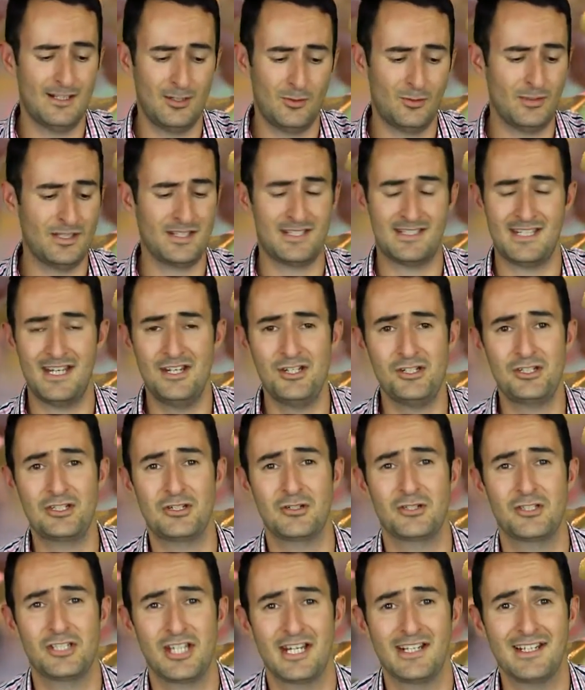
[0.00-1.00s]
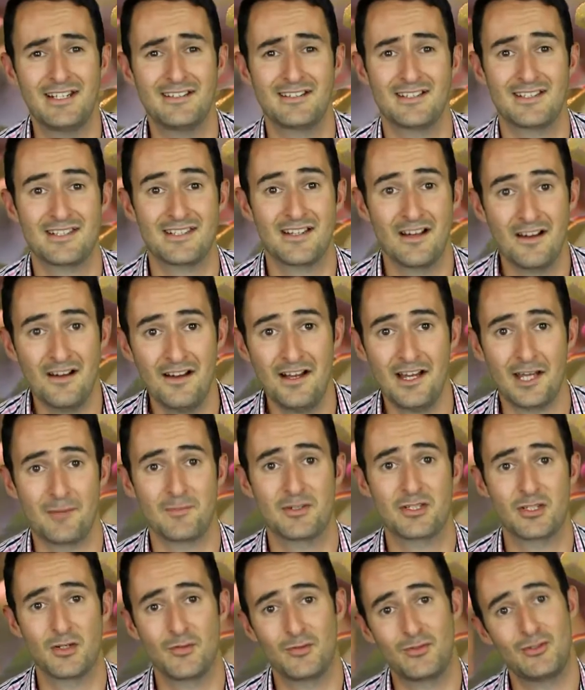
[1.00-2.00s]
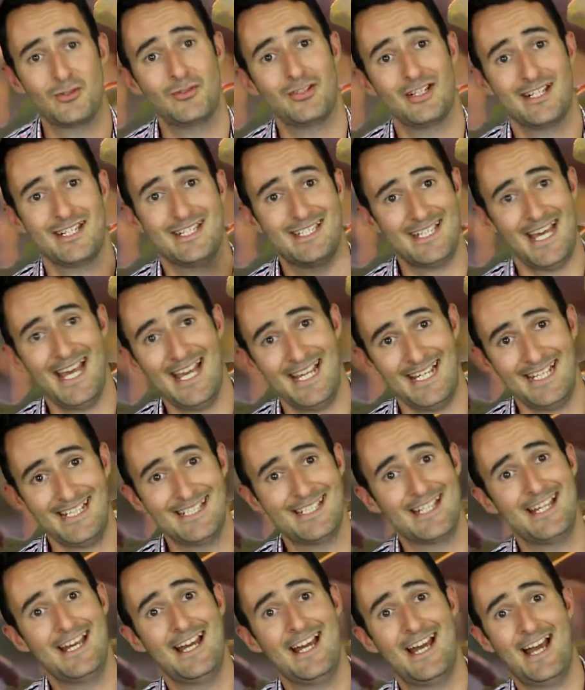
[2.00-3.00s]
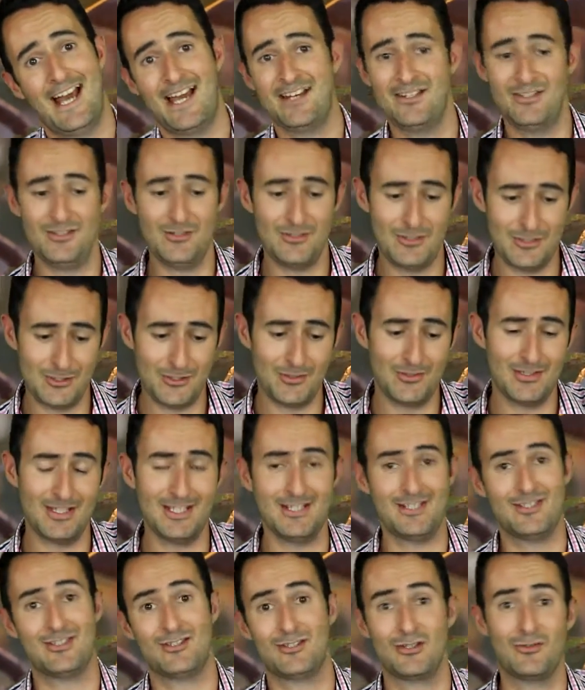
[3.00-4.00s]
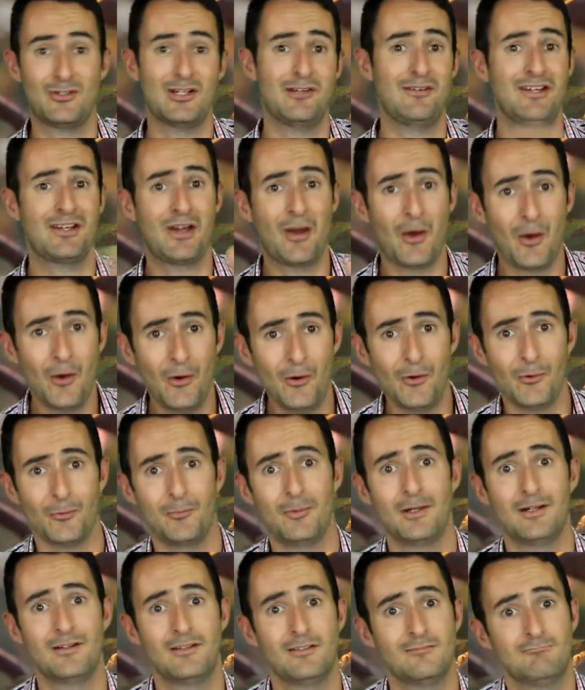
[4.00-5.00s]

Well, essentially you're checking the time. So if you're on a date and you do this, you're going home.